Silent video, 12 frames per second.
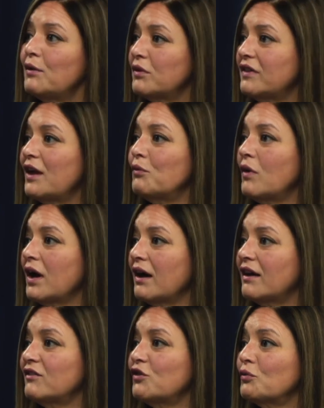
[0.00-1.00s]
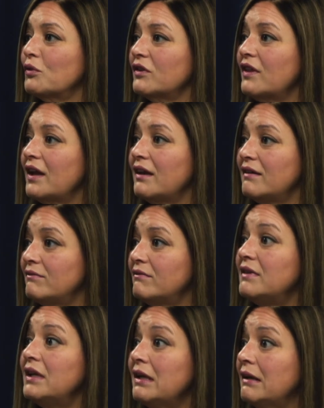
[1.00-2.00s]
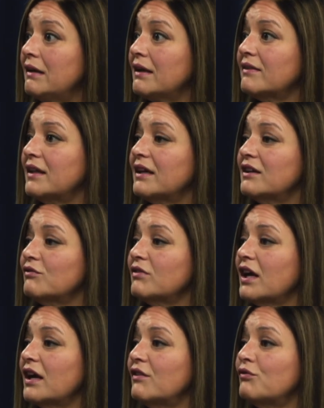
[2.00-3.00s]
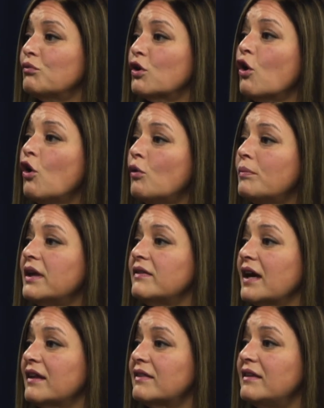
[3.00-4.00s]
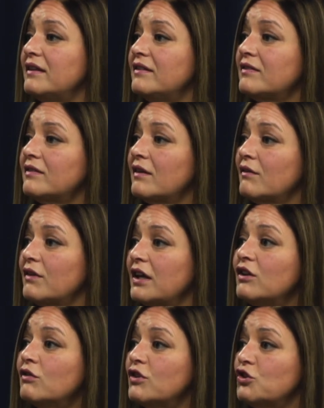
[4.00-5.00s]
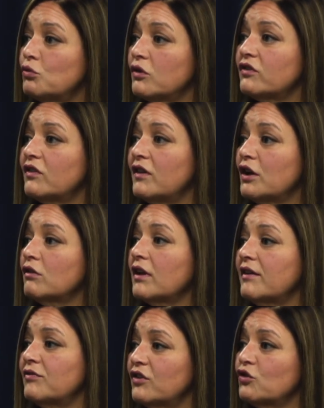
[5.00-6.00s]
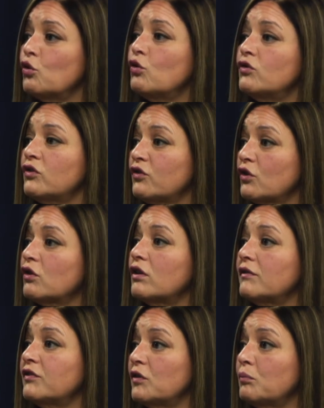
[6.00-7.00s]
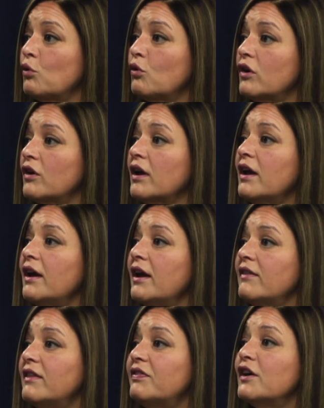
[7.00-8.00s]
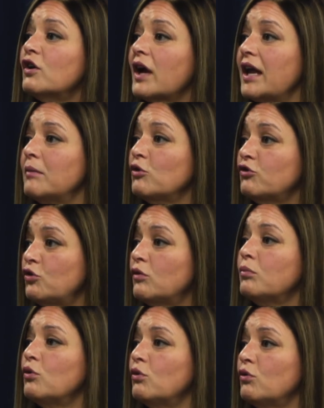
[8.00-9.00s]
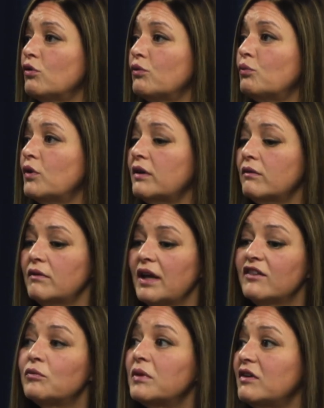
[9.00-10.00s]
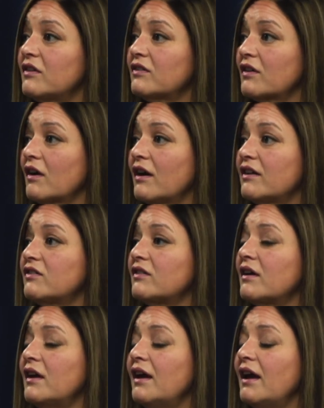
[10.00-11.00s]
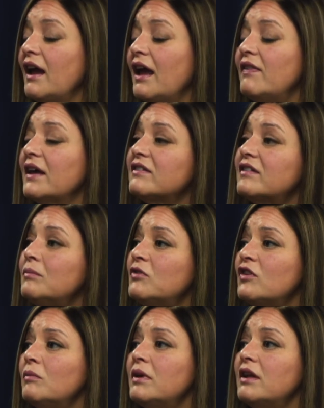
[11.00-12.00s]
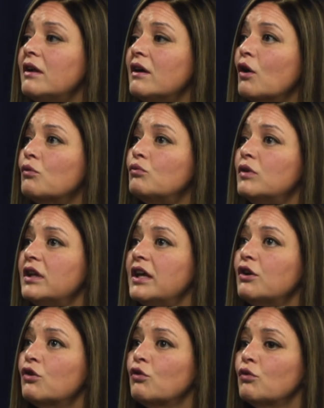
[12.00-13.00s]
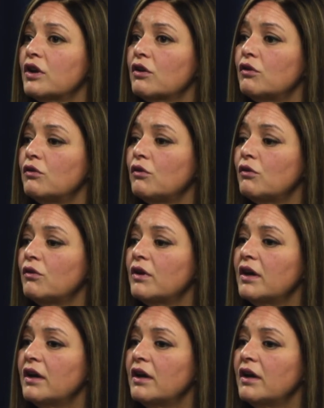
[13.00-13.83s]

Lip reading: what they want or what they need at the end of life, we're hoping that these individuals in their life, this golden circle of support, that they're able to uphold what has been discussed. And that seems to be a really critical